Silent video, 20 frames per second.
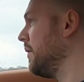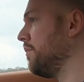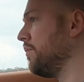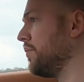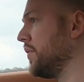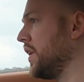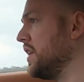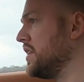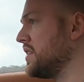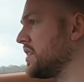
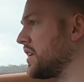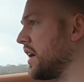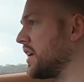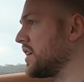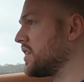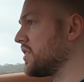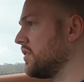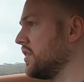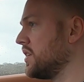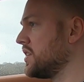intakes
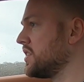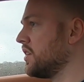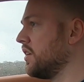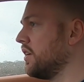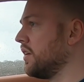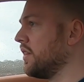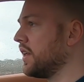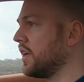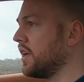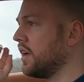on the side of
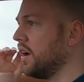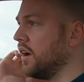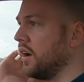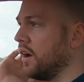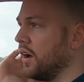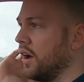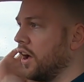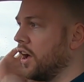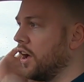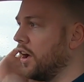the car
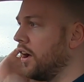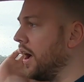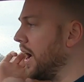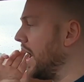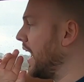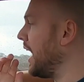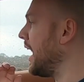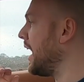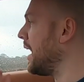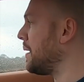are
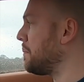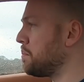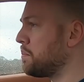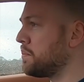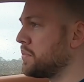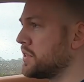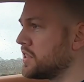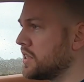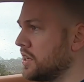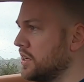
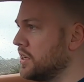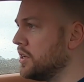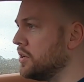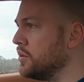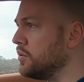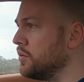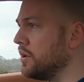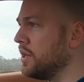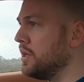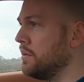
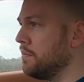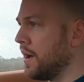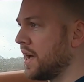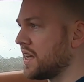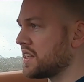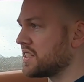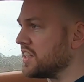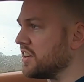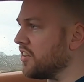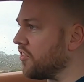absolutely
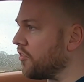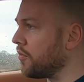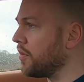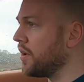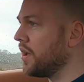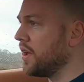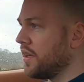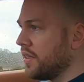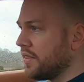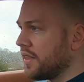massive.
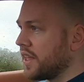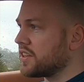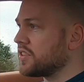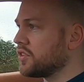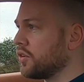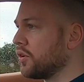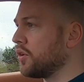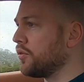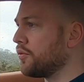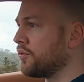They're
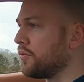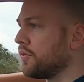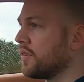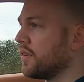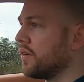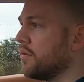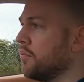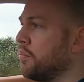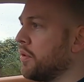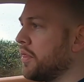sort of,
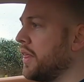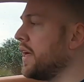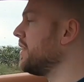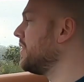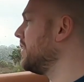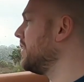but they're